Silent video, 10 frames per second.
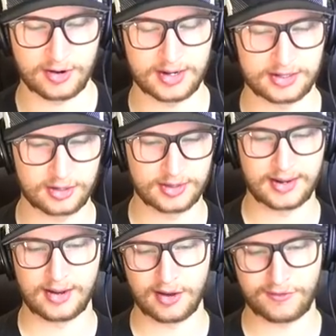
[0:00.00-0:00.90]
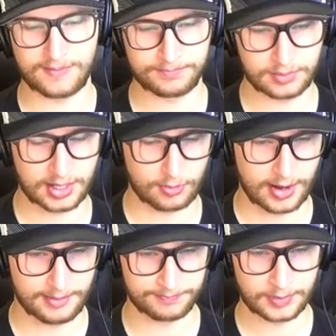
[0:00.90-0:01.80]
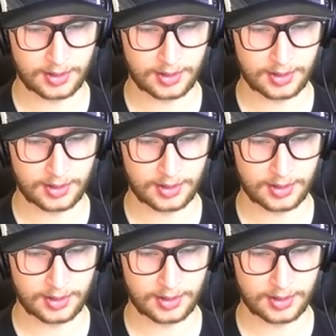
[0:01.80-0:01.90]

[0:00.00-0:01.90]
out how to turn that off. But anyway,